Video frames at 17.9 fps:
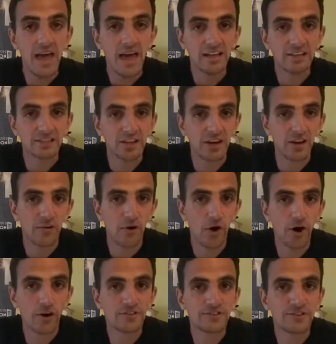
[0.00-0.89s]
So
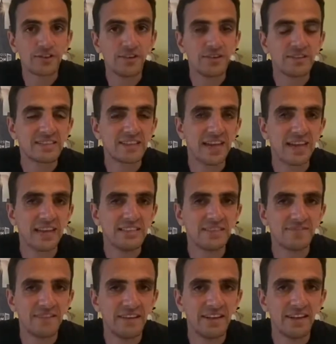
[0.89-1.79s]
on to today's
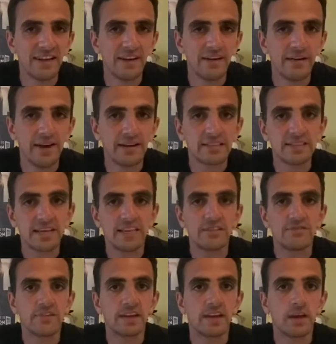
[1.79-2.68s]
video, and today's
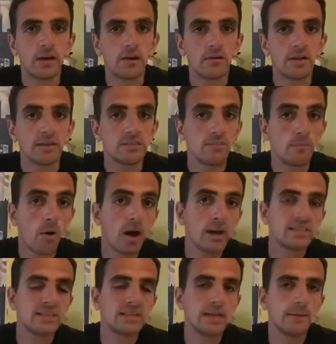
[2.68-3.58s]
video is my
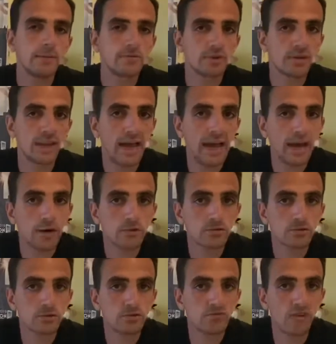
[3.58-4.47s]
tips on how
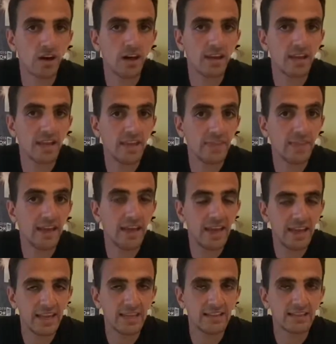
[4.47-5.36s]
to run in the
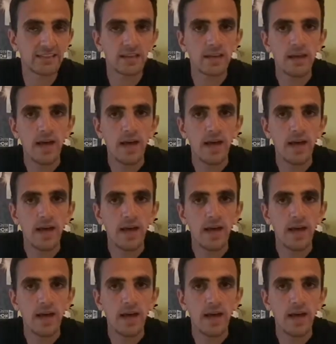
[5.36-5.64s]
heat.